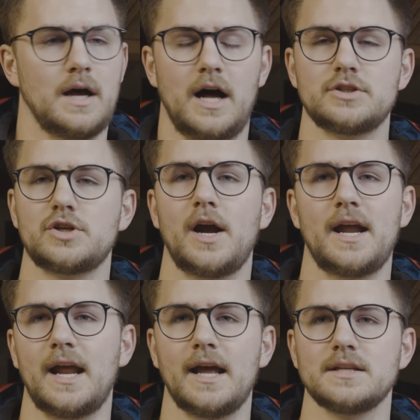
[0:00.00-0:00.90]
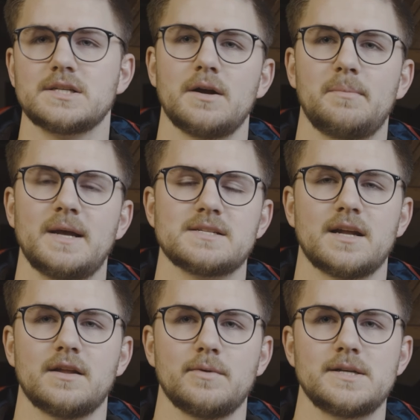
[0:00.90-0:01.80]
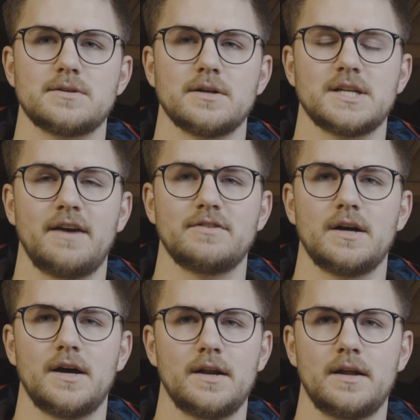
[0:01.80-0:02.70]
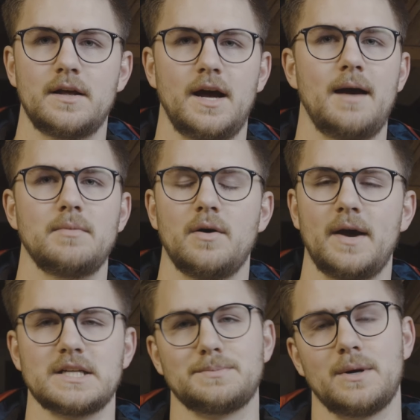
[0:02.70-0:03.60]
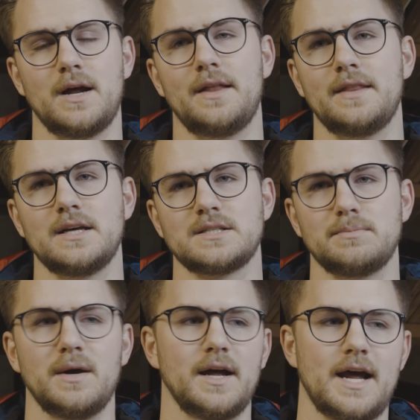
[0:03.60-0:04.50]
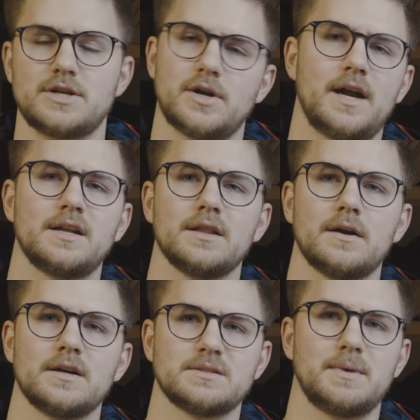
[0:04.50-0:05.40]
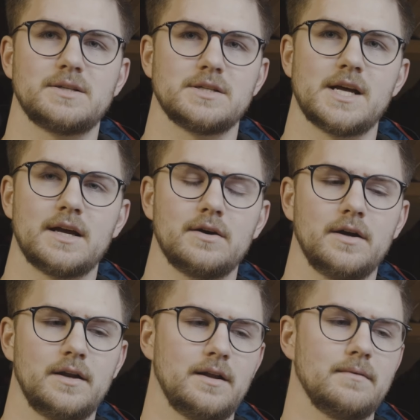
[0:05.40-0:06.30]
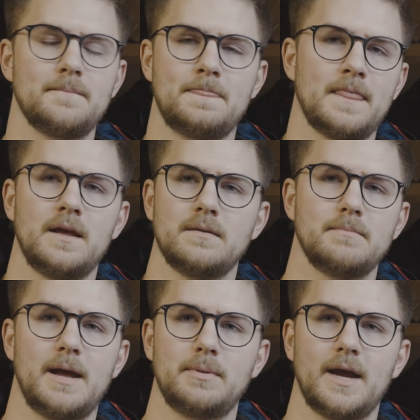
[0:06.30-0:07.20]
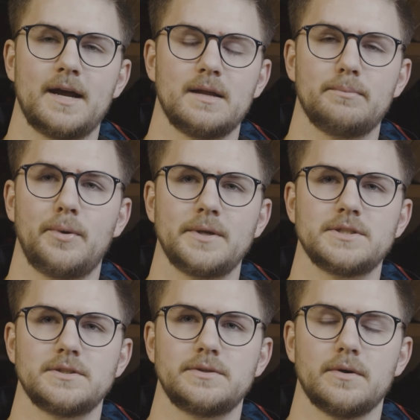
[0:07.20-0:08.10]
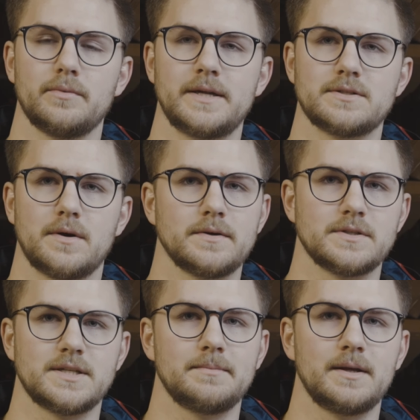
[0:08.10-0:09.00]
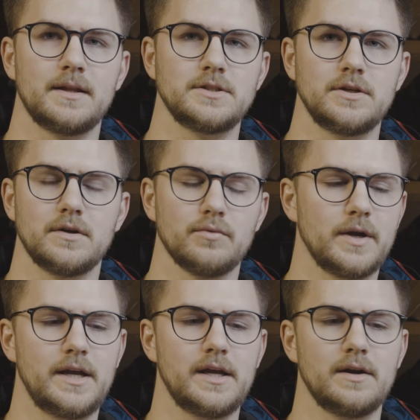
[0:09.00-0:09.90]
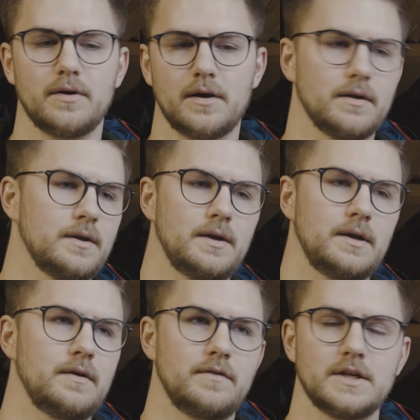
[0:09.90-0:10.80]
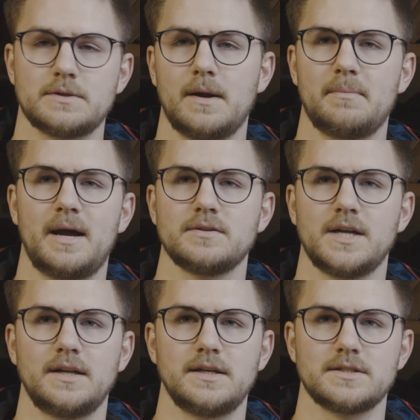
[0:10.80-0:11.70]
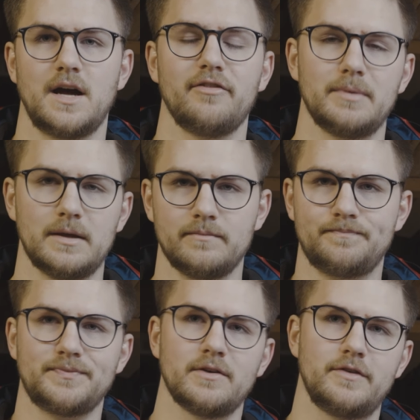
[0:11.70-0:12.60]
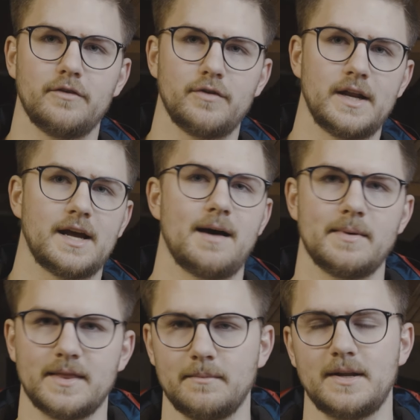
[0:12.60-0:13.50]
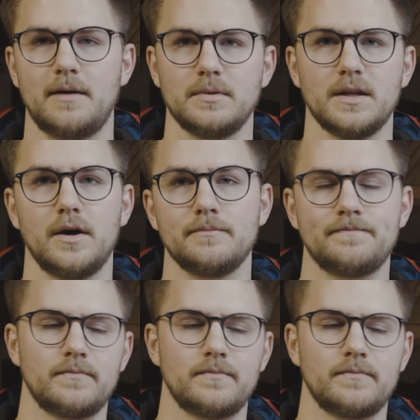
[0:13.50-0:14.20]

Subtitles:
I'll try and answer it based on the research I've done. I'm no expert on this, but I tried to learn as much as I could, and maybe I can point you to a resource or something that you can read, or if you just want to bounce ideas off me, feel free to comment them down below.